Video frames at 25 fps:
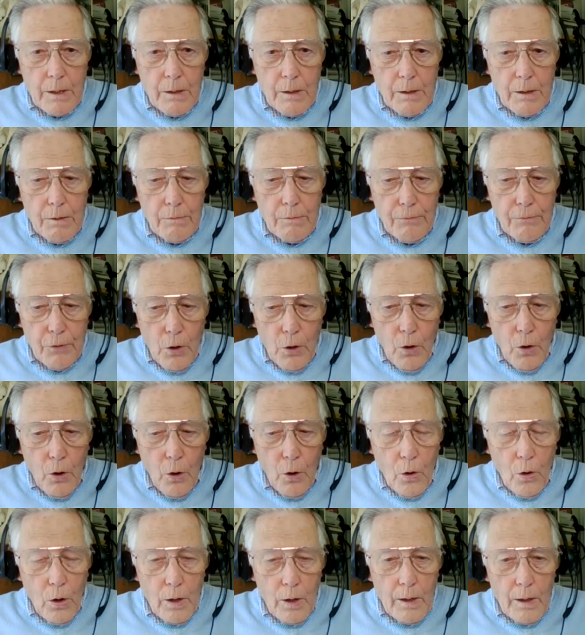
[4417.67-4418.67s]

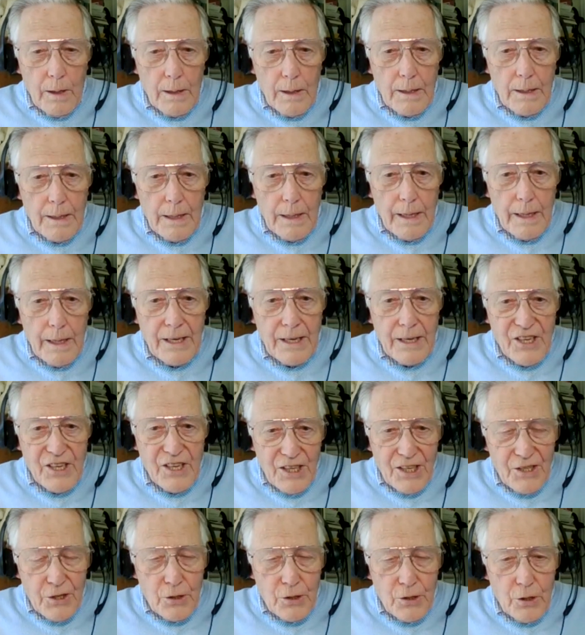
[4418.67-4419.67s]
flaw. It
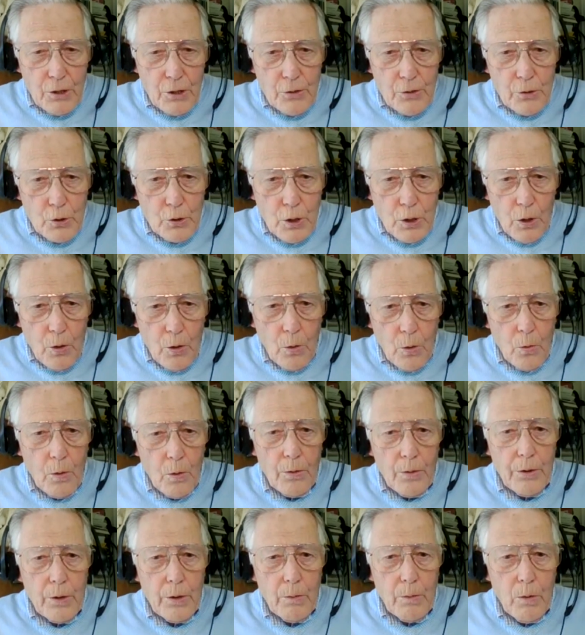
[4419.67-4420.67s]
doesn't control.
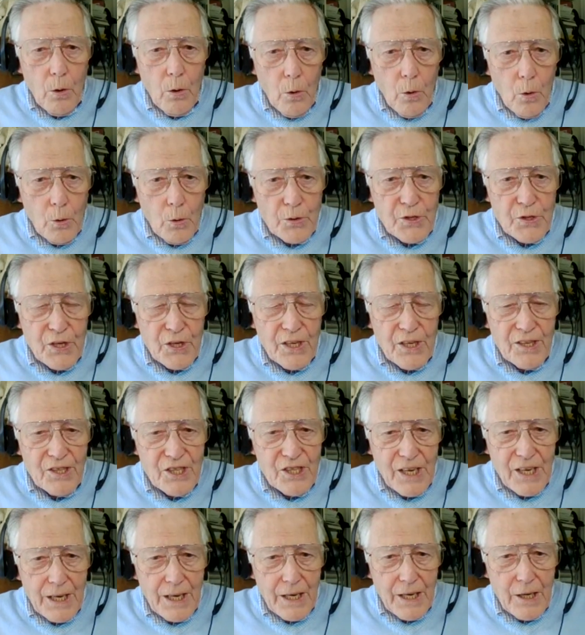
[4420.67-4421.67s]
The horse can
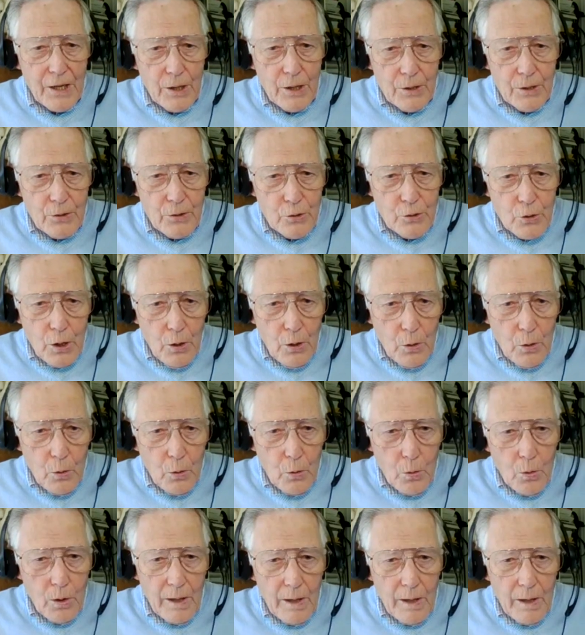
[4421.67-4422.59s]
take control.